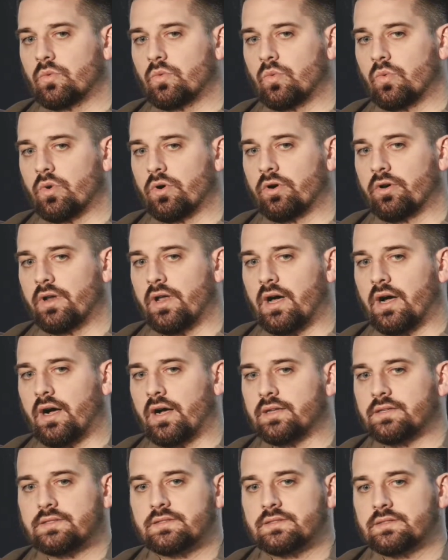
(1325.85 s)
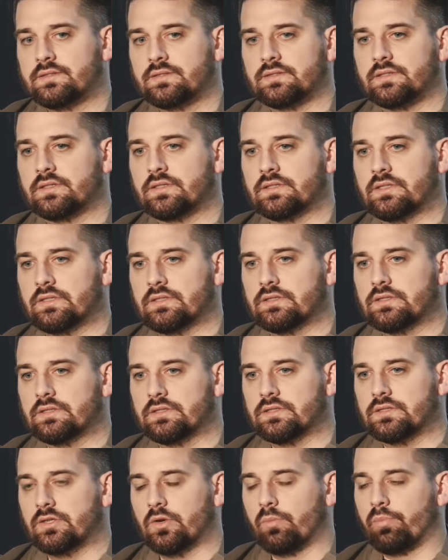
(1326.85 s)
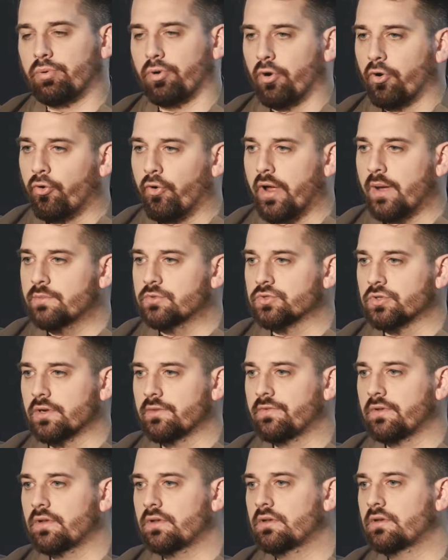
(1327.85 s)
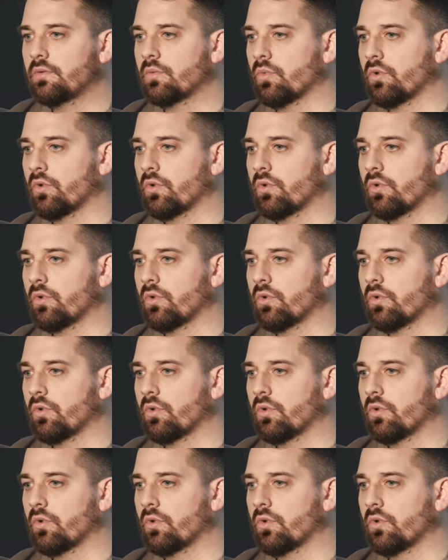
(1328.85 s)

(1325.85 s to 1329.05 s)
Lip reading: we're not program driven.